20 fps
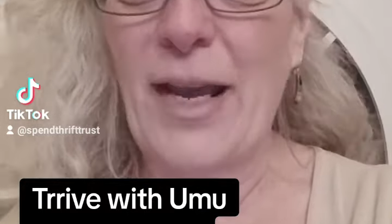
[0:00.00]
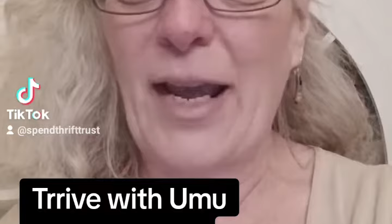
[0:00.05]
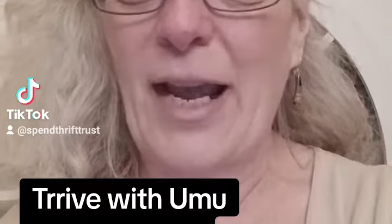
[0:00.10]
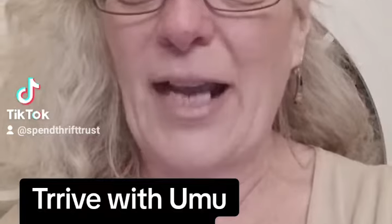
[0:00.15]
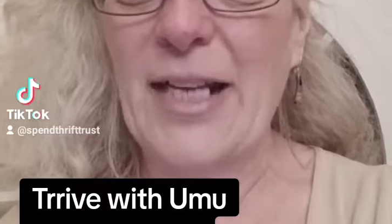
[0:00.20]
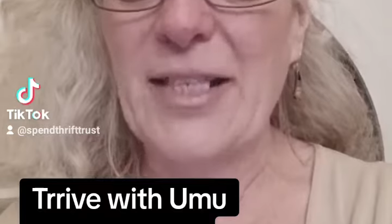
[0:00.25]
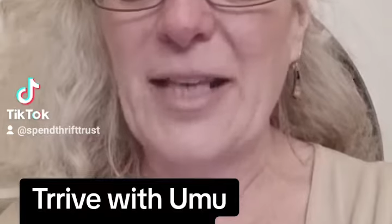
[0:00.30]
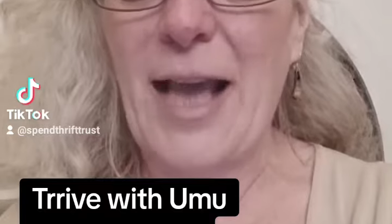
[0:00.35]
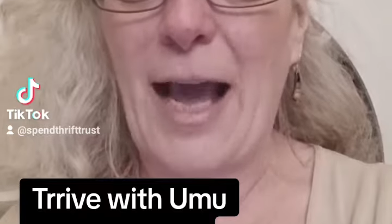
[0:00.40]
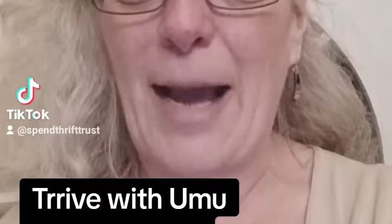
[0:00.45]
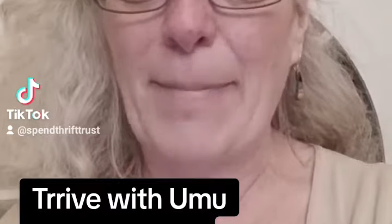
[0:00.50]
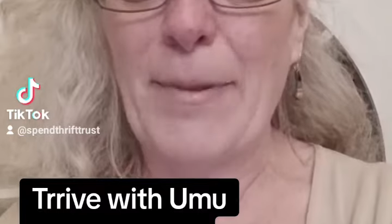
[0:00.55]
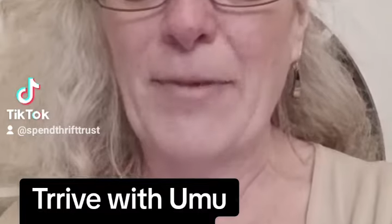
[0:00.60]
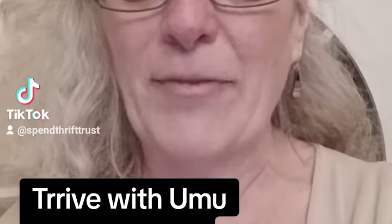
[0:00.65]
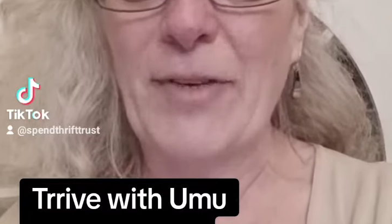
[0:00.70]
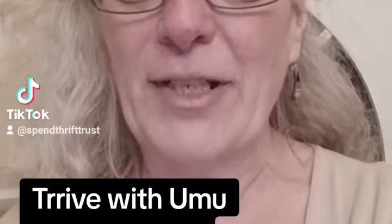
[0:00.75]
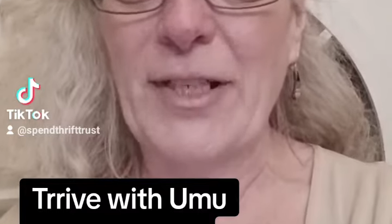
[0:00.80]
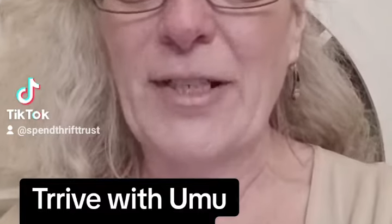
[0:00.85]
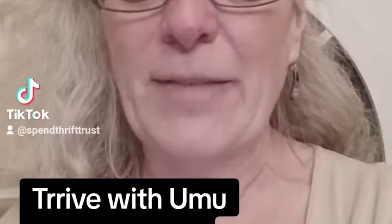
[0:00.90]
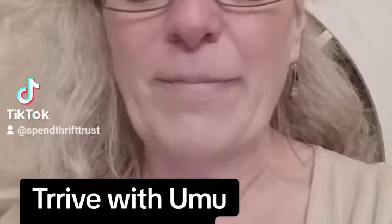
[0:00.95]
It's
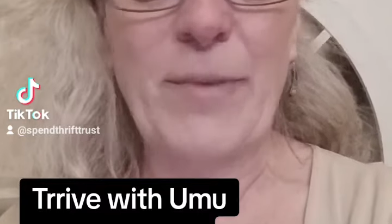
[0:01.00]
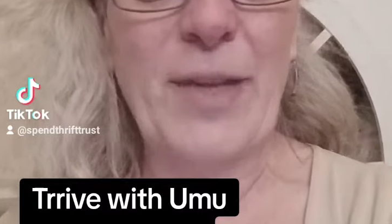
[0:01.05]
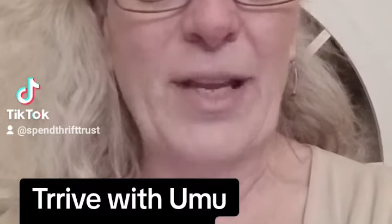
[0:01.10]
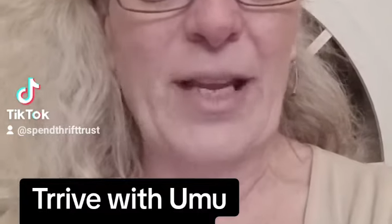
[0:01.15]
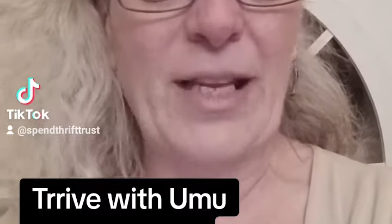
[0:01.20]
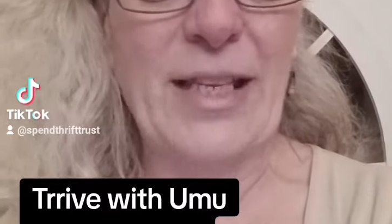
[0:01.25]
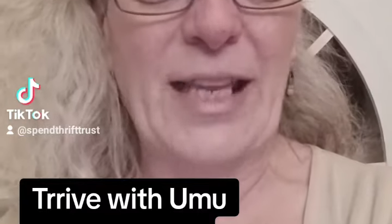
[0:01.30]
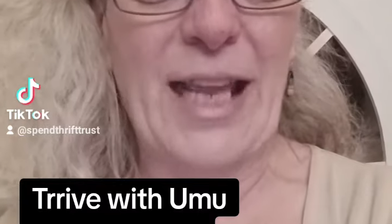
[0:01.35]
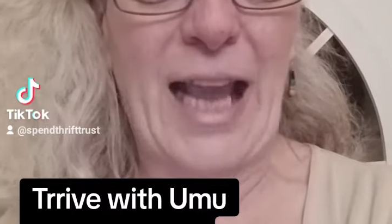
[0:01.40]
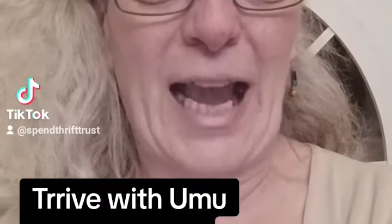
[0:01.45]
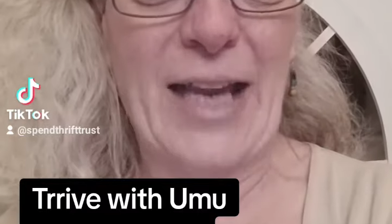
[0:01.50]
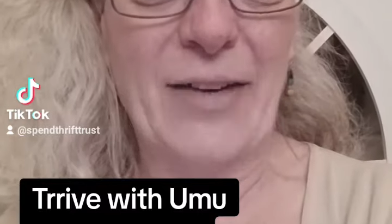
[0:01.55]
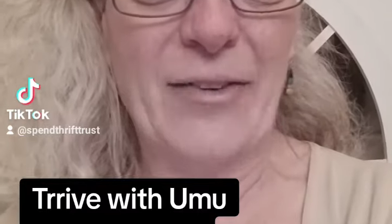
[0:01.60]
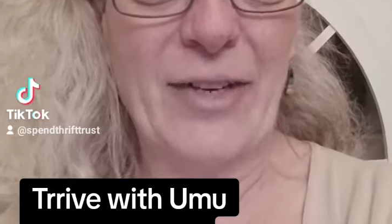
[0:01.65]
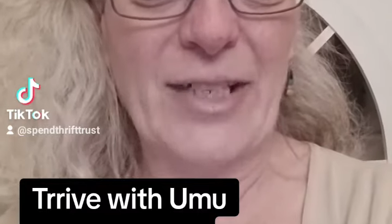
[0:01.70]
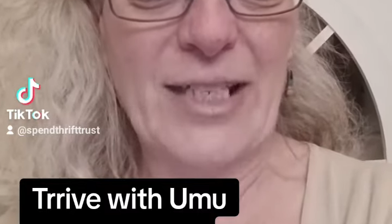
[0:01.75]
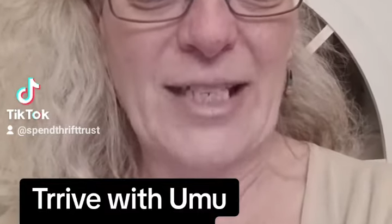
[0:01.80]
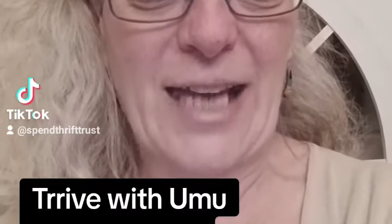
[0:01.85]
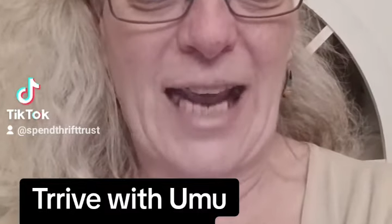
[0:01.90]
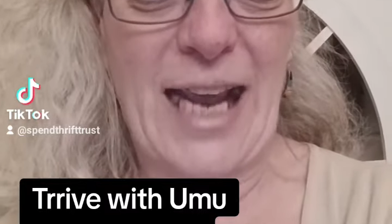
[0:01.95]
copywritten in the
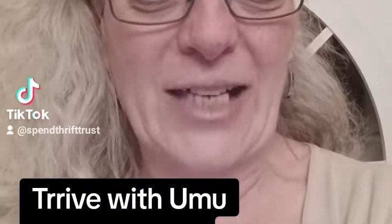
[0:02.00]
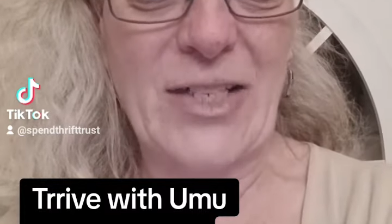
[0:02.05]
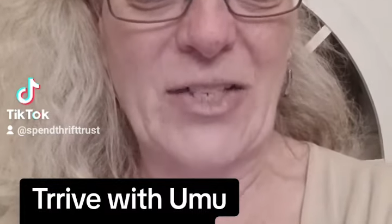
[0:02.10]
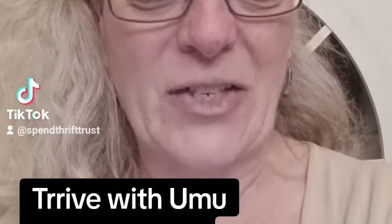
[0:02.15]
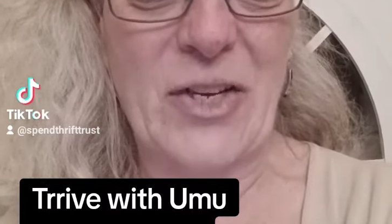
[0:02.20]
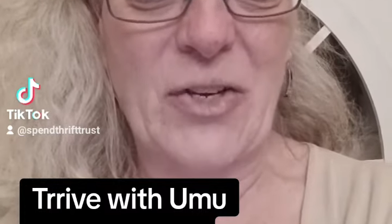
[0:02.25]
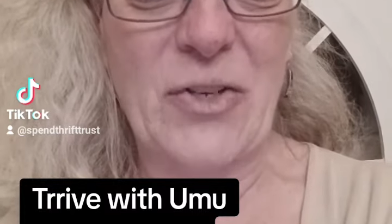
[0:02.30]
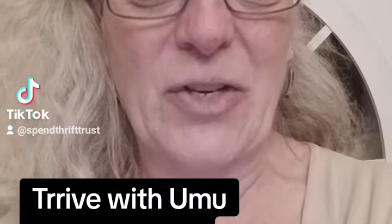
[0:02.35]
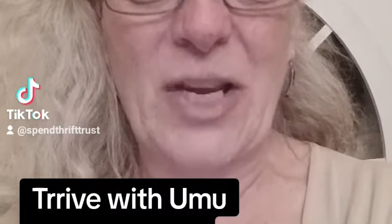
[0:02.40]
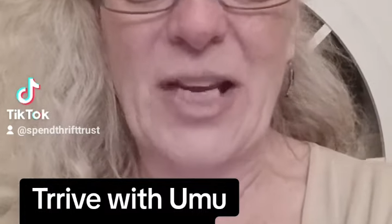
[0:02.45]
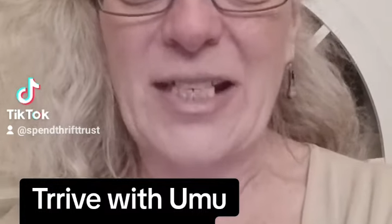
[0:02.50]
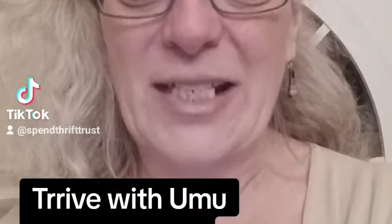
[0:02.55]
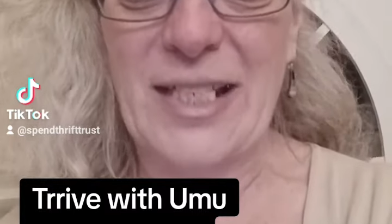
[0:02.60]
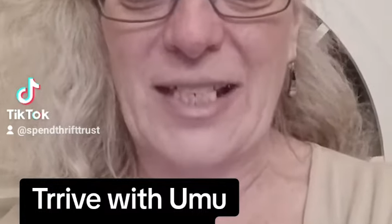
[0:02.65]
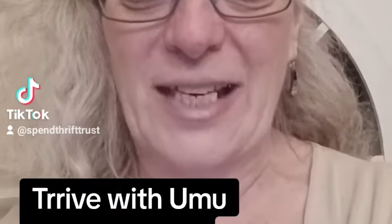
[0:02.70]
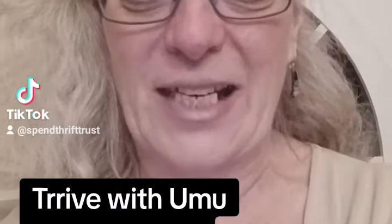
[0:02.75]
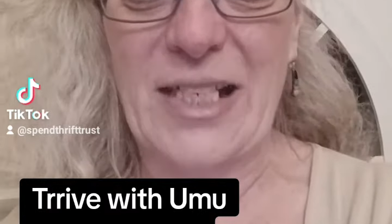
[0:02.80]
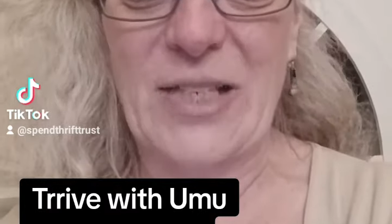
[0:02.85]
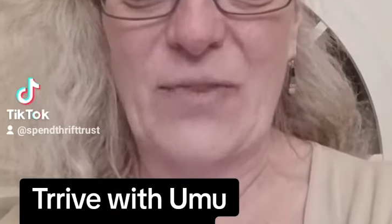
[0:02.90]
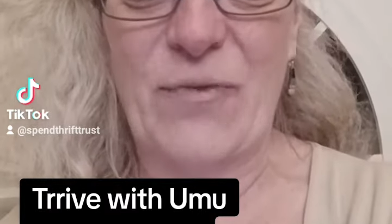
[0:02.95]
IRS tax code
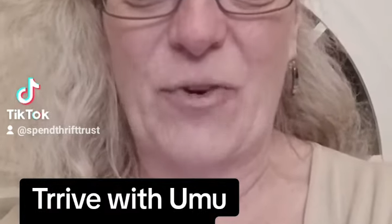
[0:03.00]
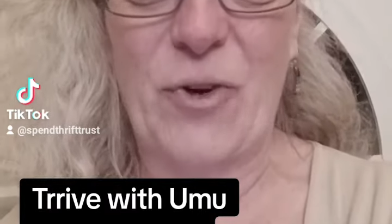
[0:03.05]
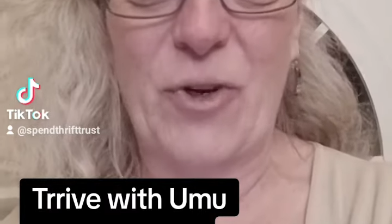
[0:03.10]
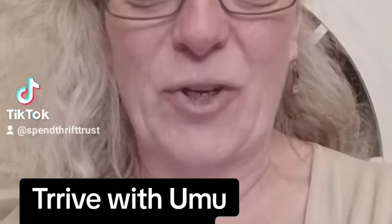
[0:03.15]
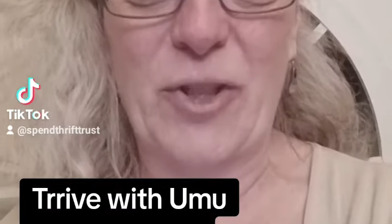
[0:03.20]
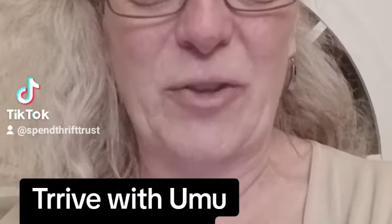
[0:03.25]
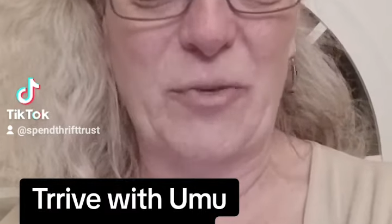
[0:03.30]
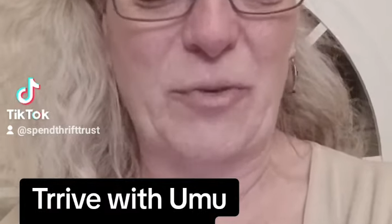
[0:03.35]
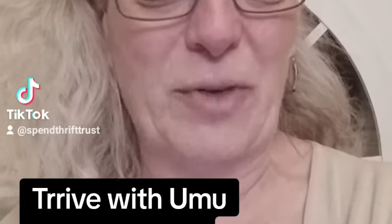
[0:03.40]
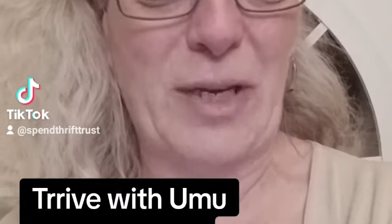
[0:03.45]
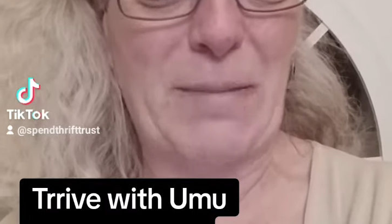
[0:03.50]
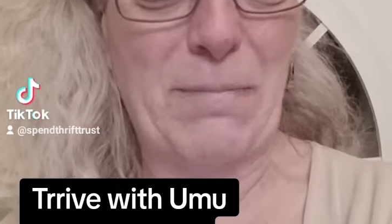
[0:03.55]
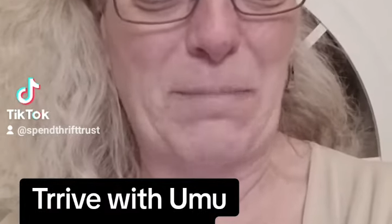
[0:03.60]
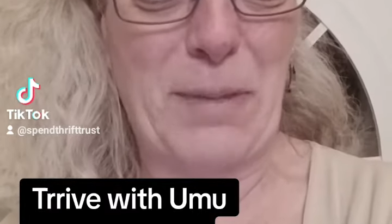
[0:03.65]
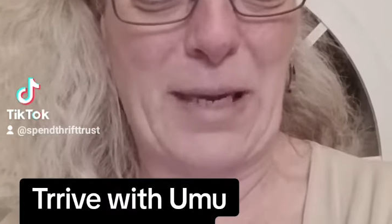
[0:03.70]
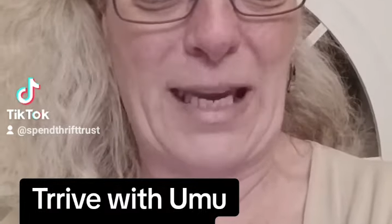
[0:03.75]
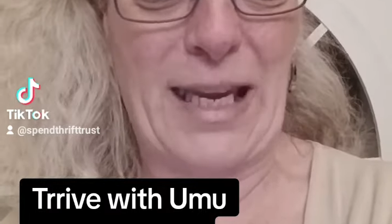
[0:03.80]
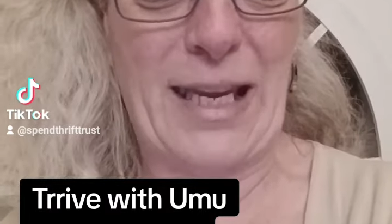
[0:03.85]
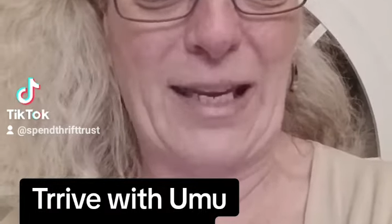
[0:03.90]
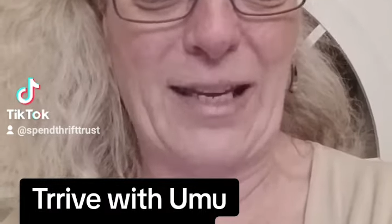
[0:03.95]

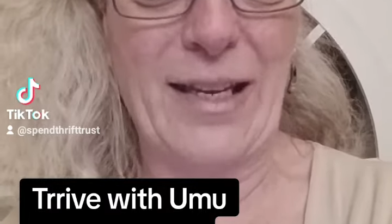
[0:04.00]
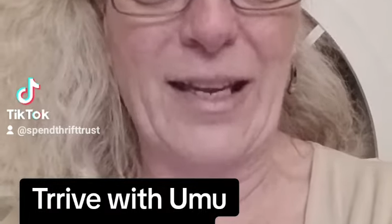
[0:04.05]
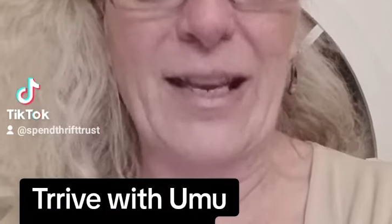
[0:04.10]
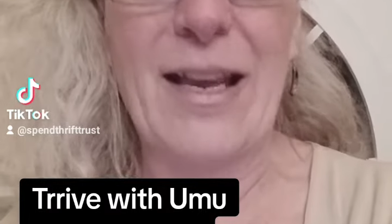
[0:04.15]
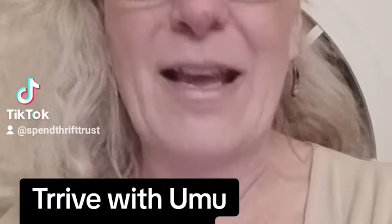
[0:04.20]
643B.